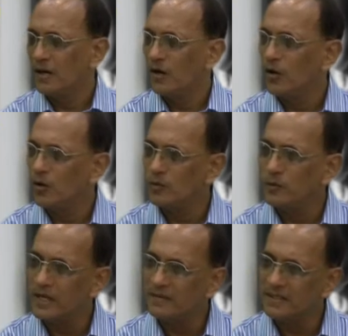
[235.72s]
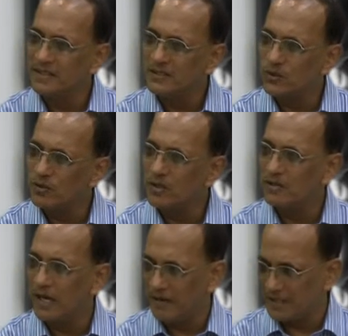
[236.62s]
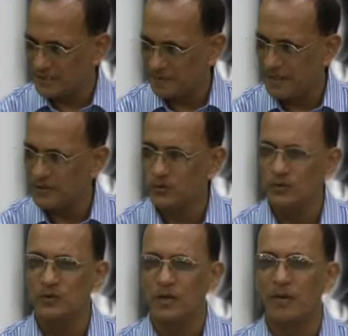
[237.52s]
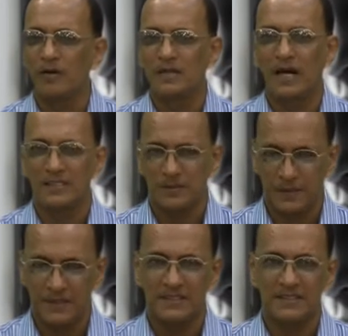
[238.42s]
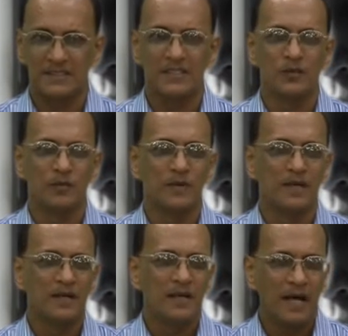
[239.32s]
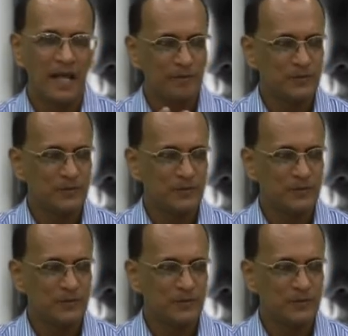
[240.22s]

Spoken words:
or we have a disorder I will explain to you about Asperger's syndrome, and I am